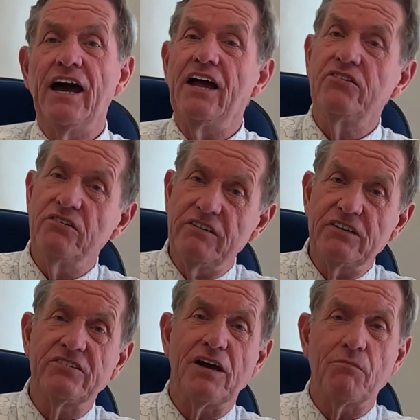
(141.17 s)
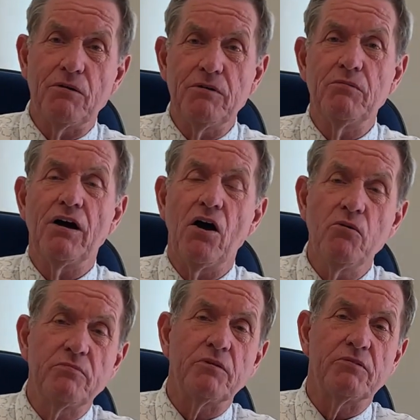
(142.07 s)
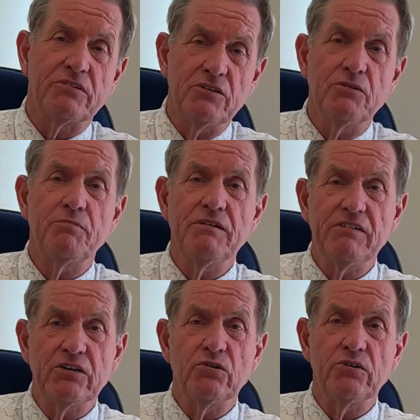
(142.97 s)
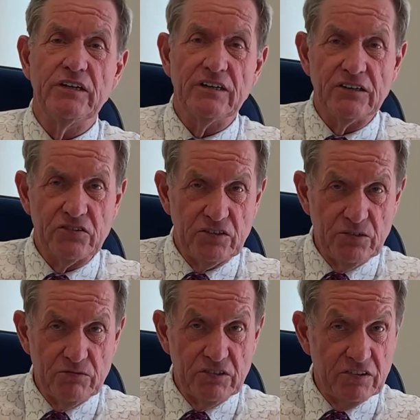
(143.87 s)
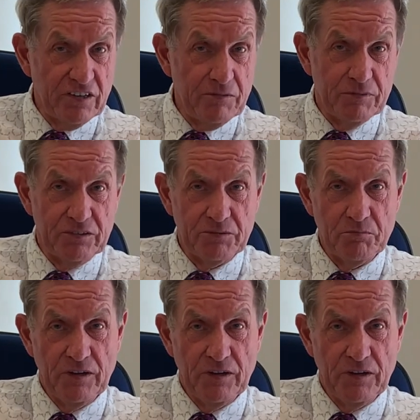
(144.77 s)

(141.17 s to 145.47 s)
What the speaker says: and during the summer we'll hope to still be recording our students' achievements.